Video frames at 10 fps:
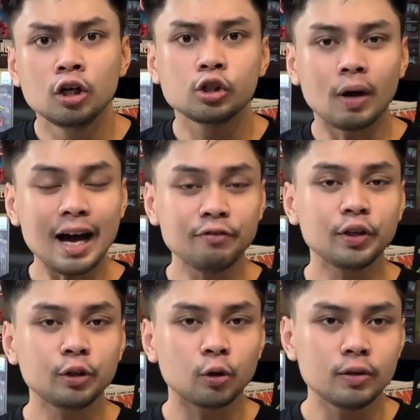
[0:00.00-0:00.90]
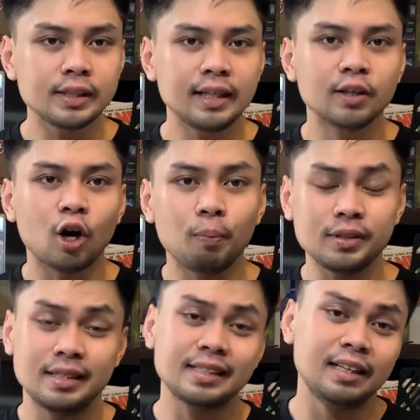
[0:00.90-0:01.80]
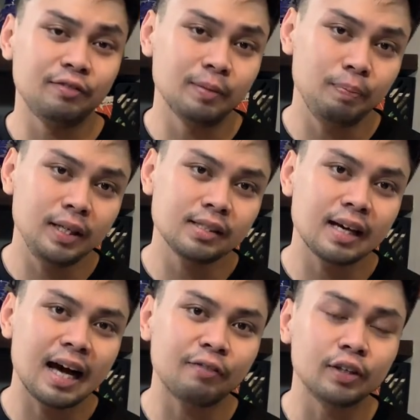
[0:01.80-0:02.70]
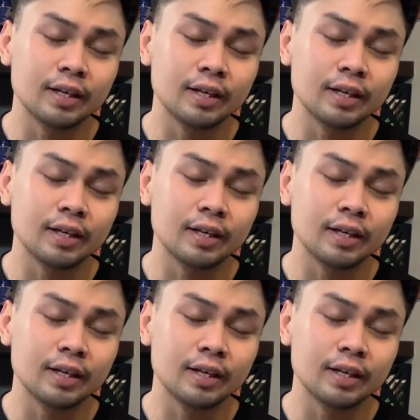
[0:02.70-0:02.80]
So after toasting the opposite side of the pizza, after